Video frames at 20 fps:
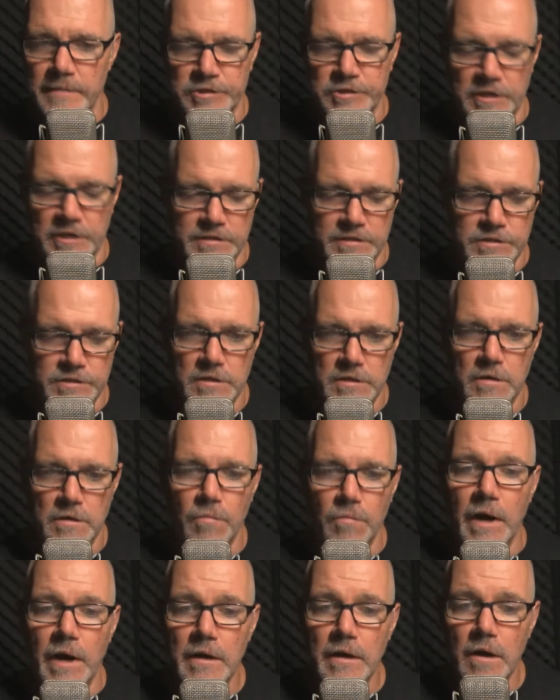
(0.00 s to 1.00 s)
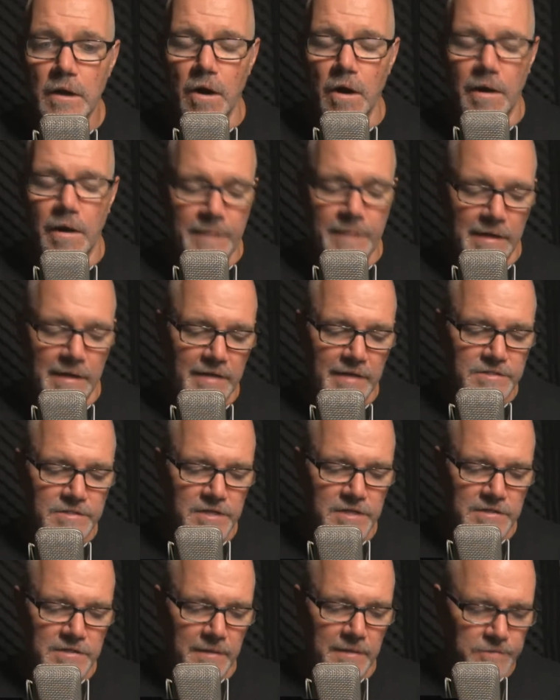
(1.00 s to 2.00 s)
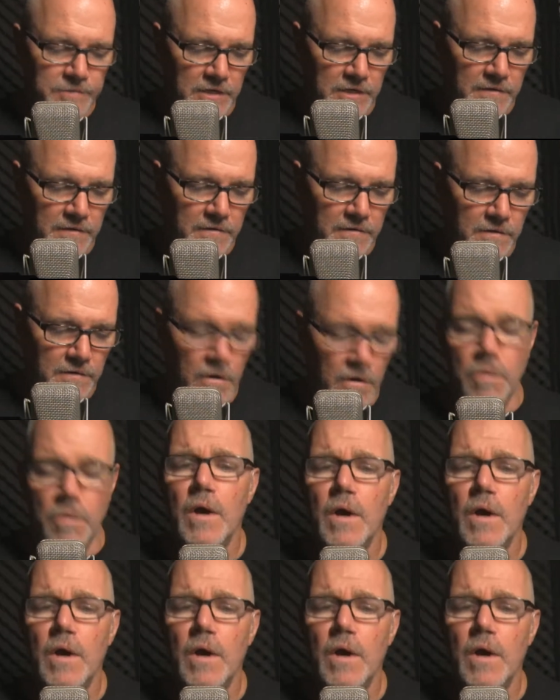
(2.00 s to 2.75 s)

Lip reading: dipshits, what? Oh, I'm not allowed to say dipshit. Oh,